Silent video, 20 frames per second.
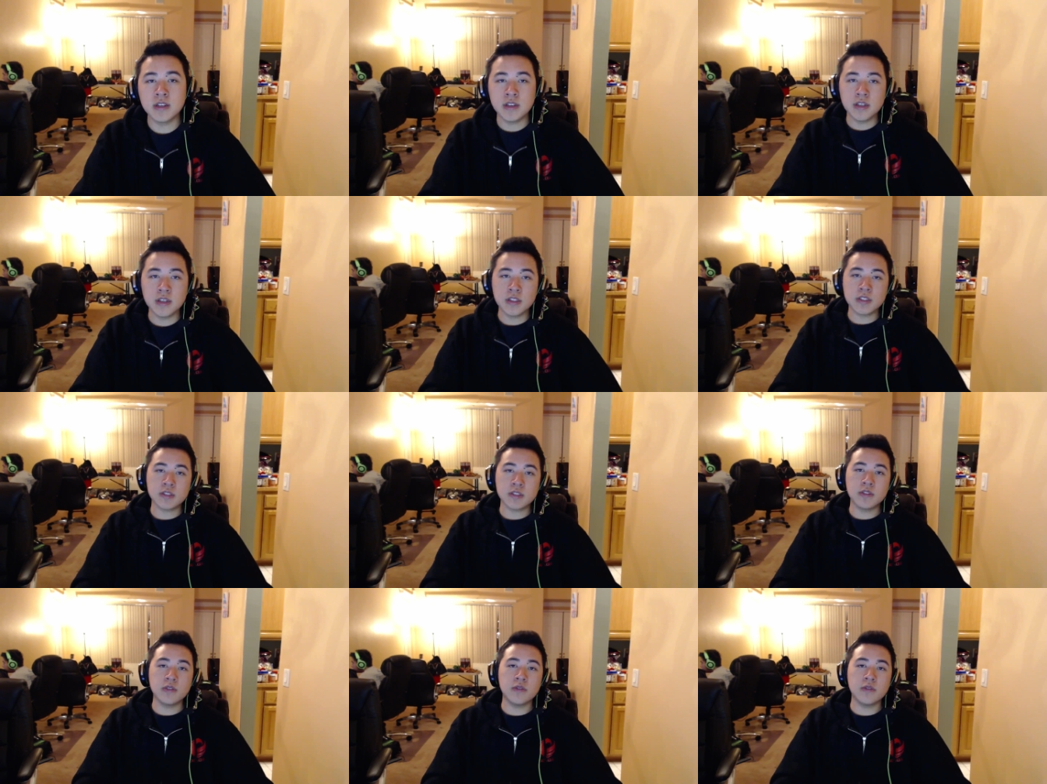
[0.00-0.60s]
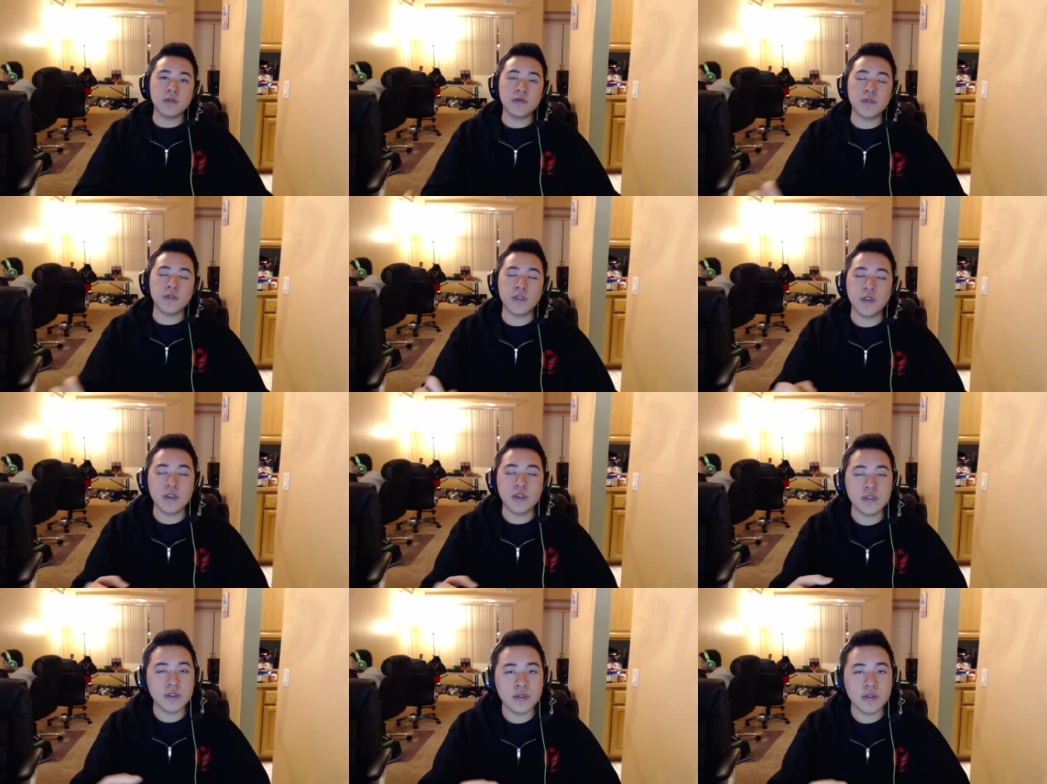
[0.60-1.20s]
So for
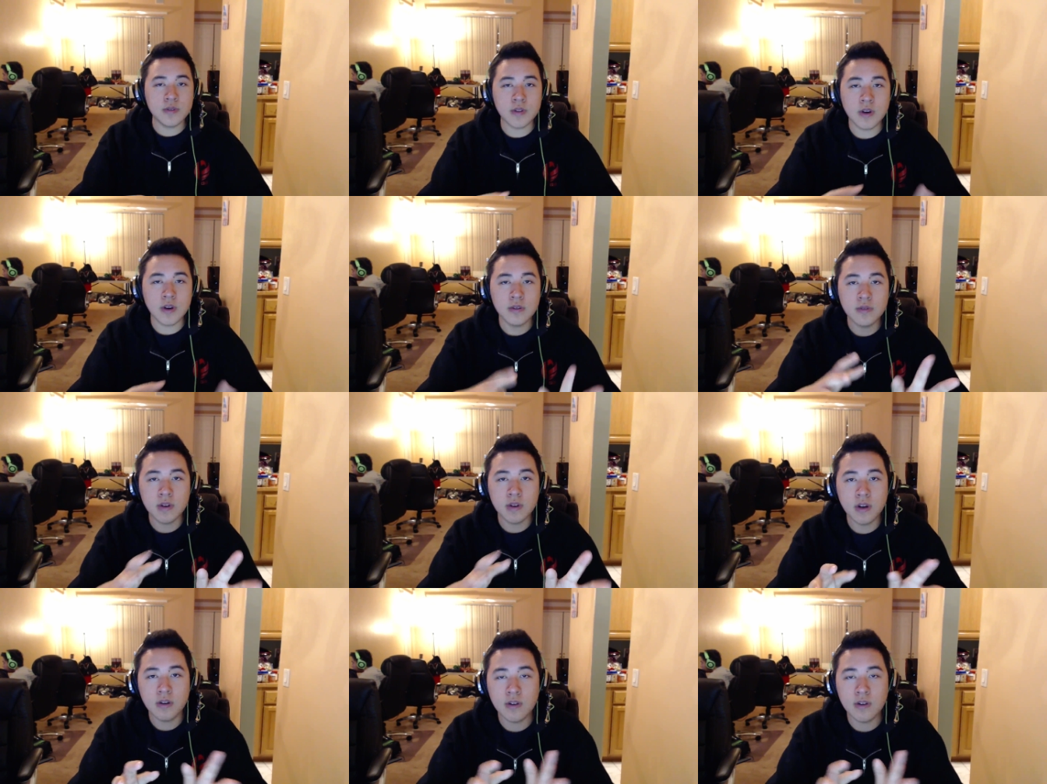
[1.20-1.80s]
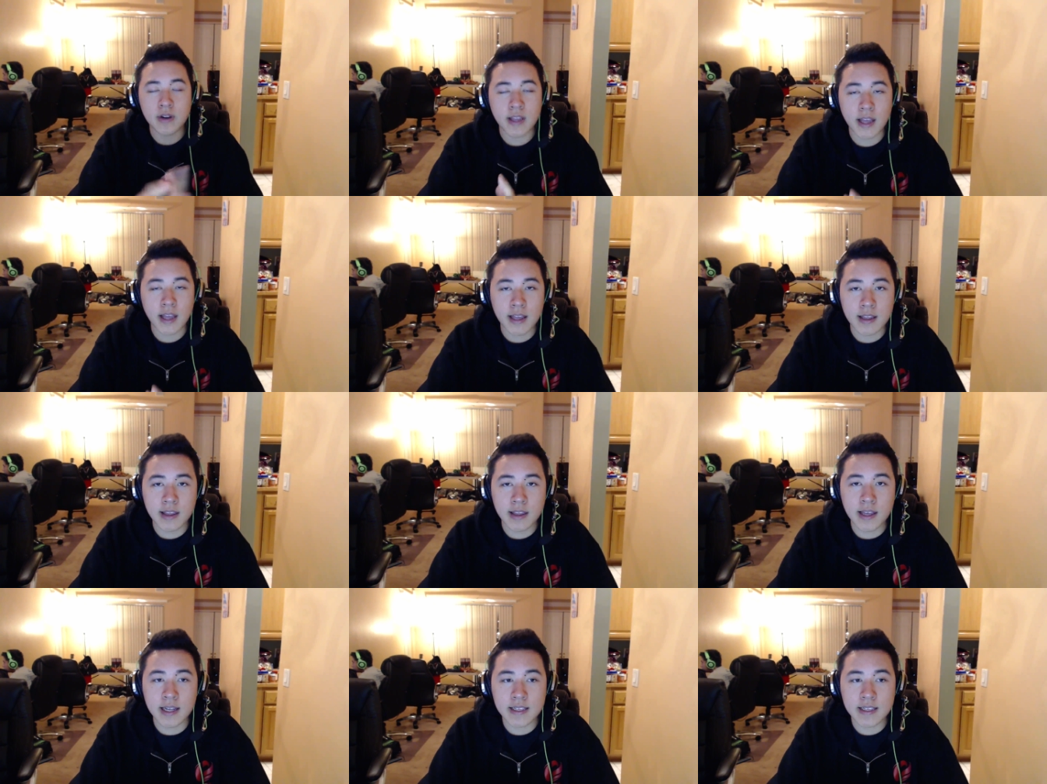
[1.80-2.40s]
those who don't know or can't
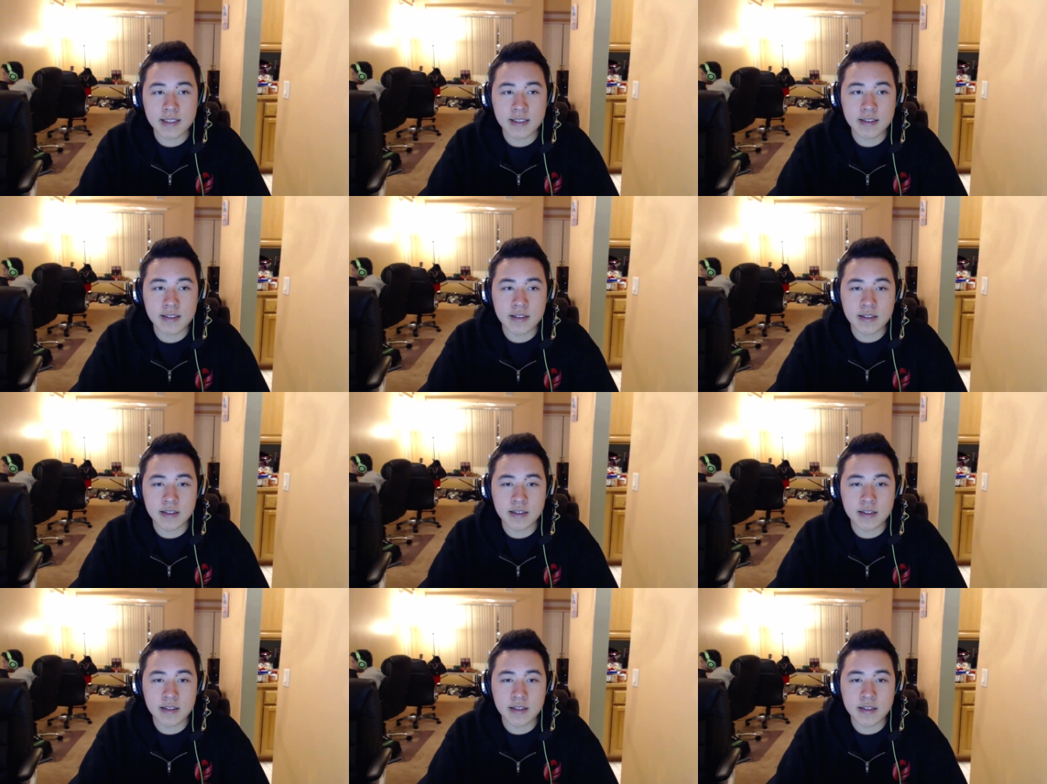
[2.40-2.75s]
guess,